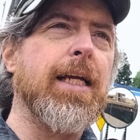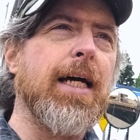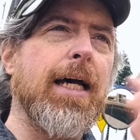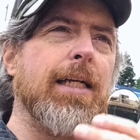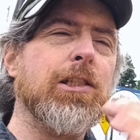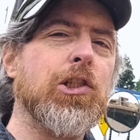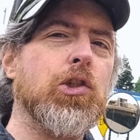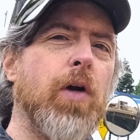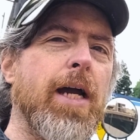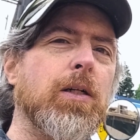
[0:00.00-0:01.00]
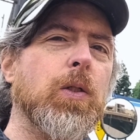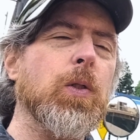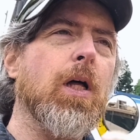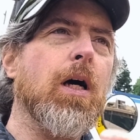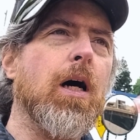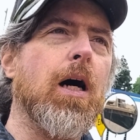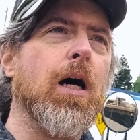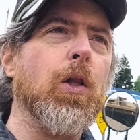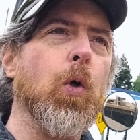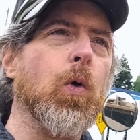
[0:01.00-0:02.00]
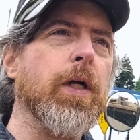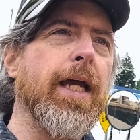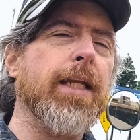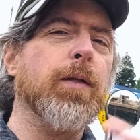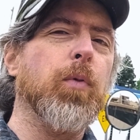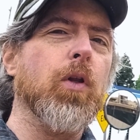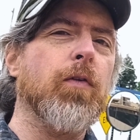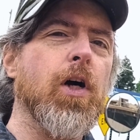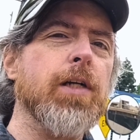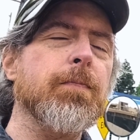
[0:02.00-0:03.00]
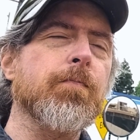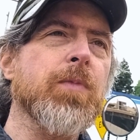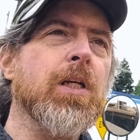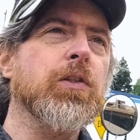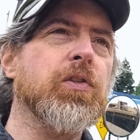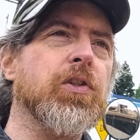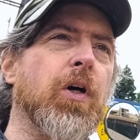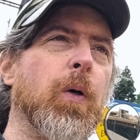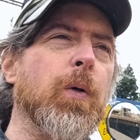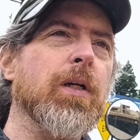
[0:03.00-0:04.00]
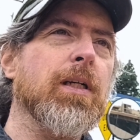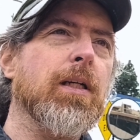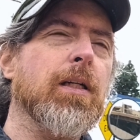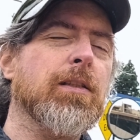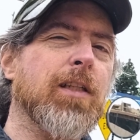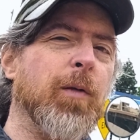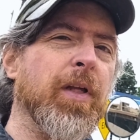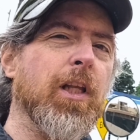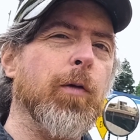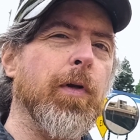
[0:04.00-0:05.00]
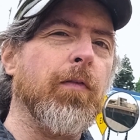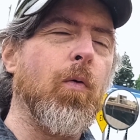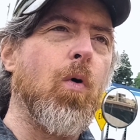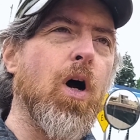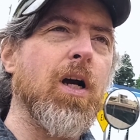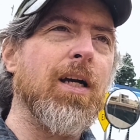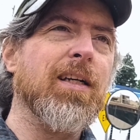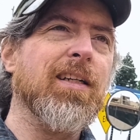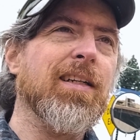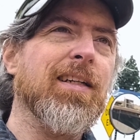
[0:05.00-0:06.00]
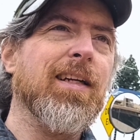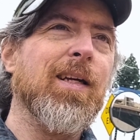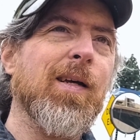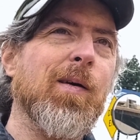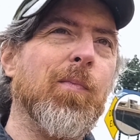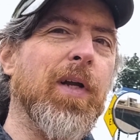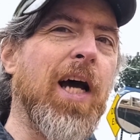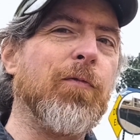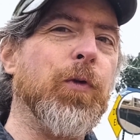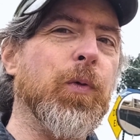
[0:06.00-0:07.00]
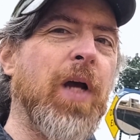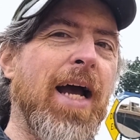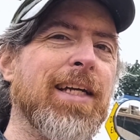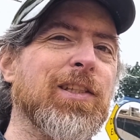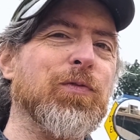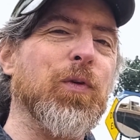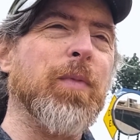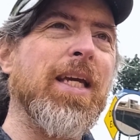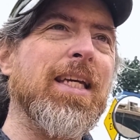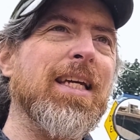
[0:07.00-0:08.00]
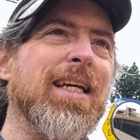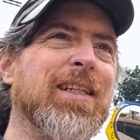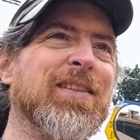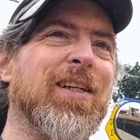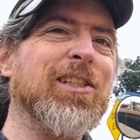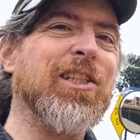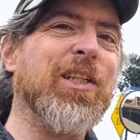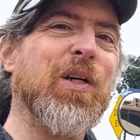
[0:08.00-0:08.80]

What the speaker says: kind of straddle Laurel Canyon Boulevard. So it's gonna be a little bit of a walk, but not for you guys, for me. So I'll see you